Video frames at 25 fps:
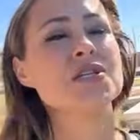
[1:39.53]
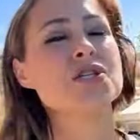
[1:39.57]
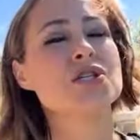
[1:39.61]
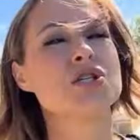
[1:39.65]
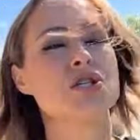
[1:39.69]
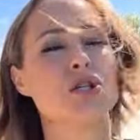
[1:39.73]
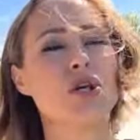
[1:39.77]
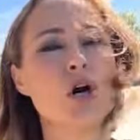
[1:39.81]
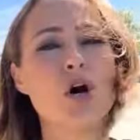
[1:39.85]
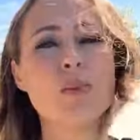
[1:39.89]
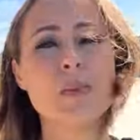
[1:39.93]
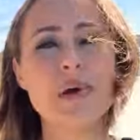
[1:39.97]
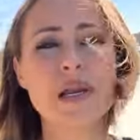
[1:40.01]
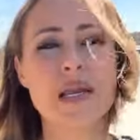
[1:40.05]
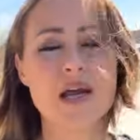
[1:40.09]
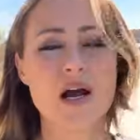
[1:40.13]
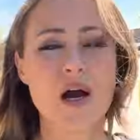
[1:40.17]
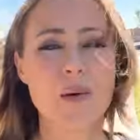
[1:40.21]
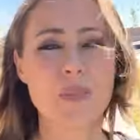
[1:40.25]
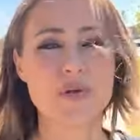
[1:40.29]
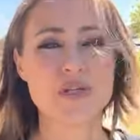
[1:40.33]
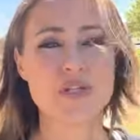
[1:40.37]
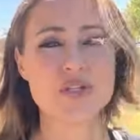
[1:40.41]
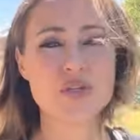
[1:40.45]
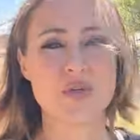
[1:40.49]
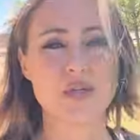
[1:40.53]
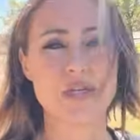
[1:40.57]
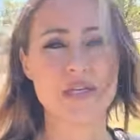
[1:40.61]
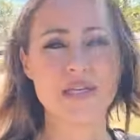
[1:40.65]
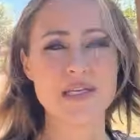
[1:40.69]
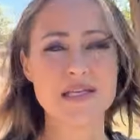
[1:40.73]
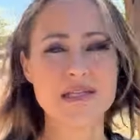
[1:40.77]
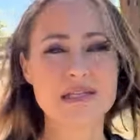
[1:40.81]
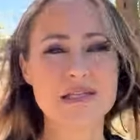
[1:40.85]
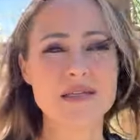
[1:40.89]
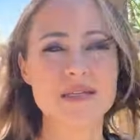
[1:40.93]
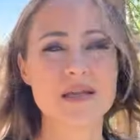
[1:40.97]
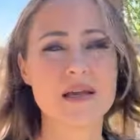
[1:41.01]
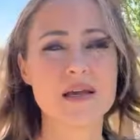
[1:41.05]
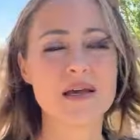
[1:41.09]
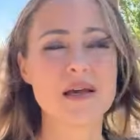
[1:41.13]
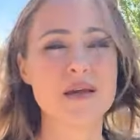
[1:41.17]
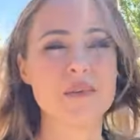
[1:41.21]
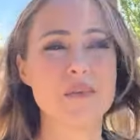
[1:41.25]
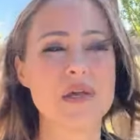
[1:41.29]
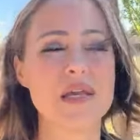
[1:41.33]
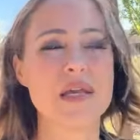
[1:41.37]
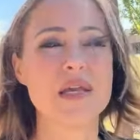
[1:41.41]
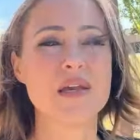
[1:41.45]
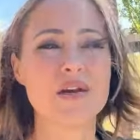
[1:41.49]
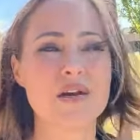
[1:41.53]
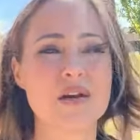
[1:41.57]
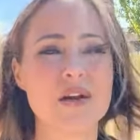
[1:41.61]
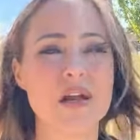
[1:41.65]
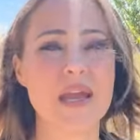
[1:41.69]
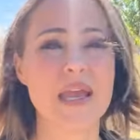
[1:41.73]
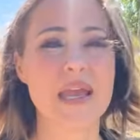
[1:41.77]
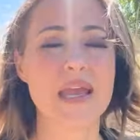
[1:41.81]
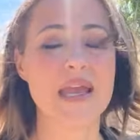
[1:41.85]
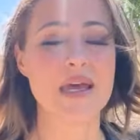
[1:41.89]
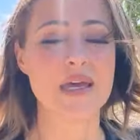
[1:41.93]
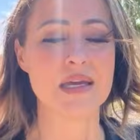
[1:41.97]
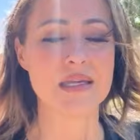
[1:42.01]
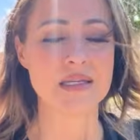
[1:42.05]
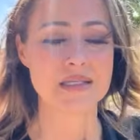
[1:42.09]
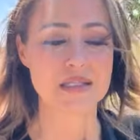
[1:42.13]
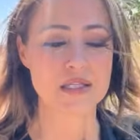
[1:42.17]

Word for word: so many opportunities um, here, and